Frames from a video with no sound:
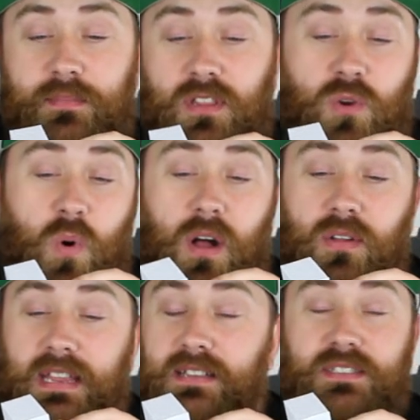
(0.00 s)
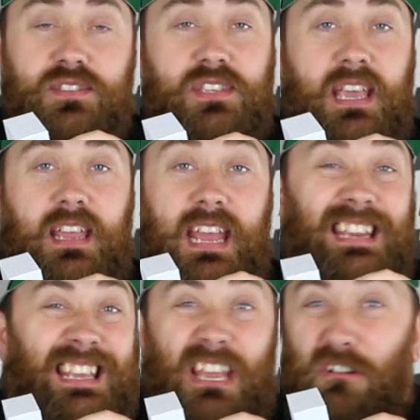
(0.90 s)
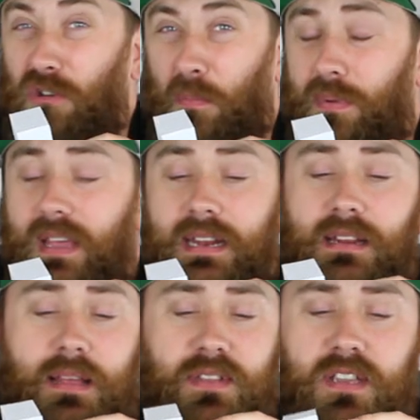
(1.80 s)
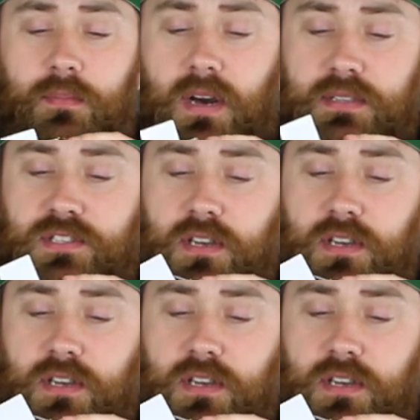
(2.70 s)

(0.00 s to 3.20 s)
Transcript: I mean, the quality is insane. 18 karat gold plated, I mean, come on.